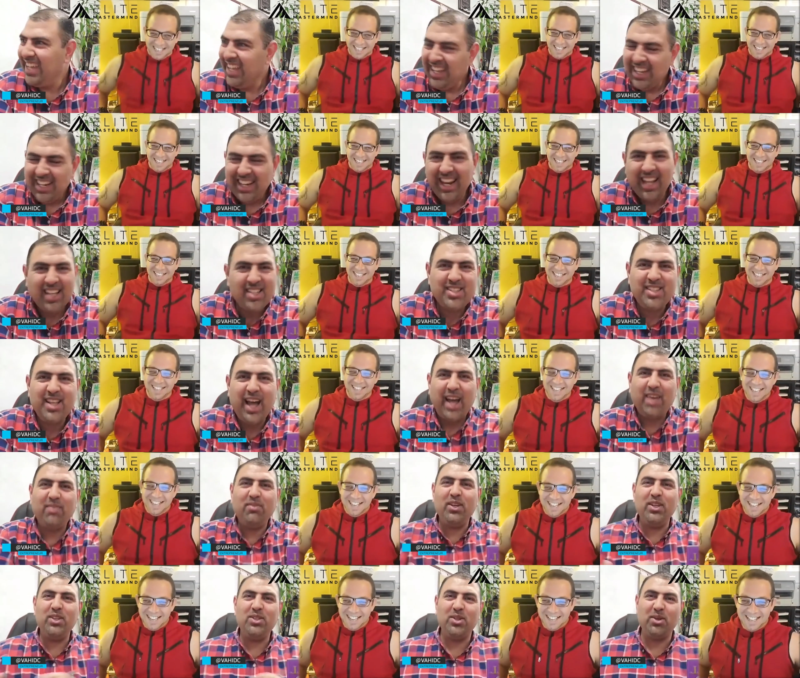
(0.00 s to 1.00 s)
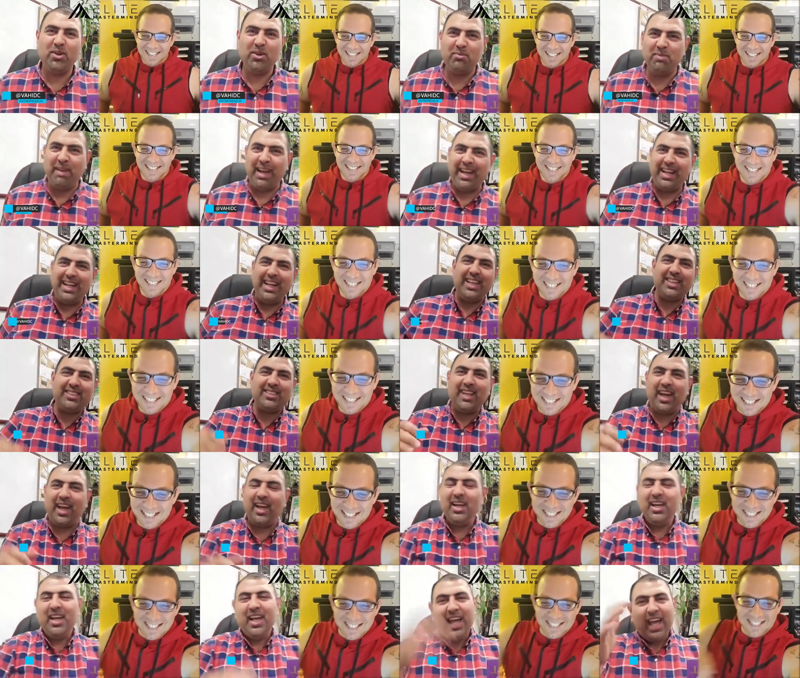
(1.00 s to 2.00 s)
Speaker 1: Let's dive into it, man. Let's dive.
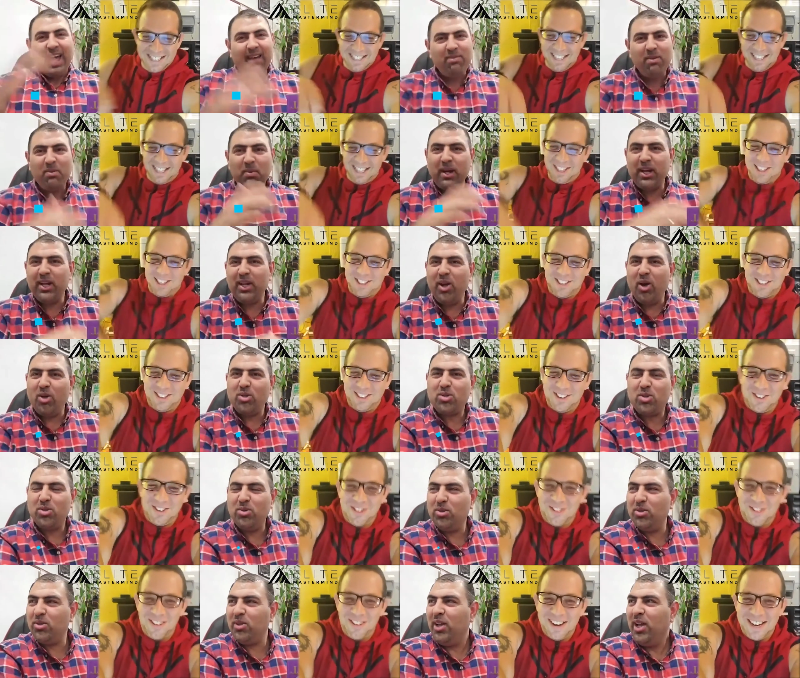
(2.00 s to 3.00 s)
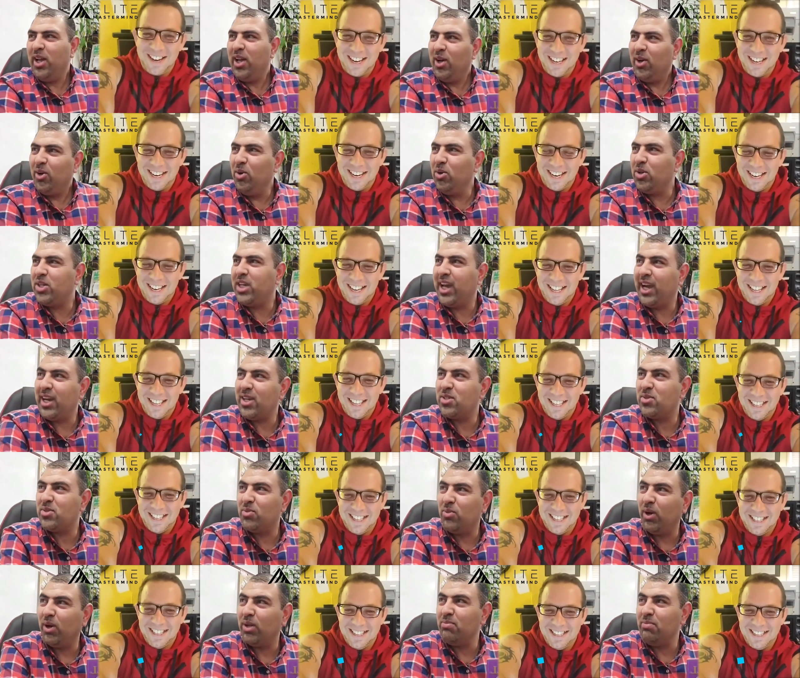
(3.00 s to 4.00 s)
Everybody Let's knows. Go straight in. Who cares
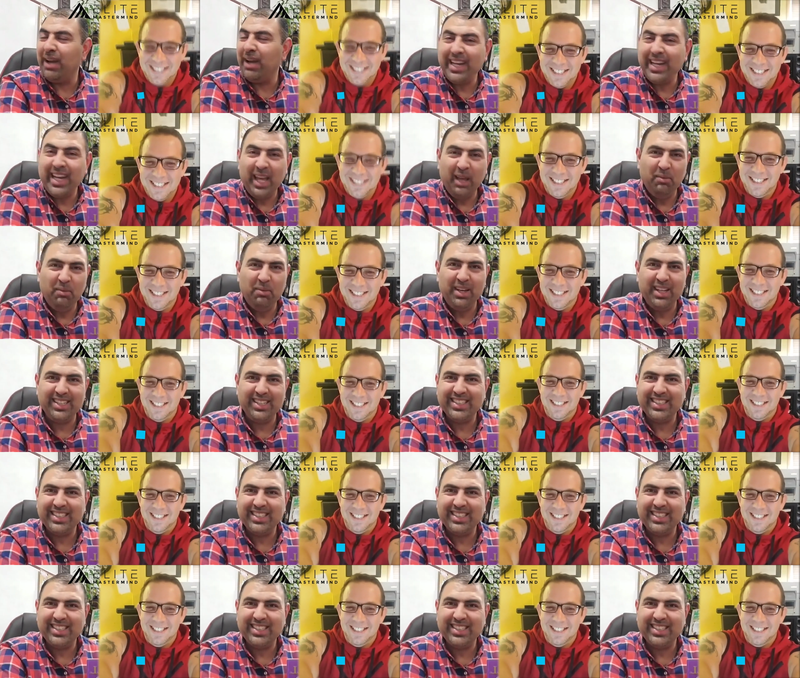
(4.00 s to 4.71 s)
what my name is?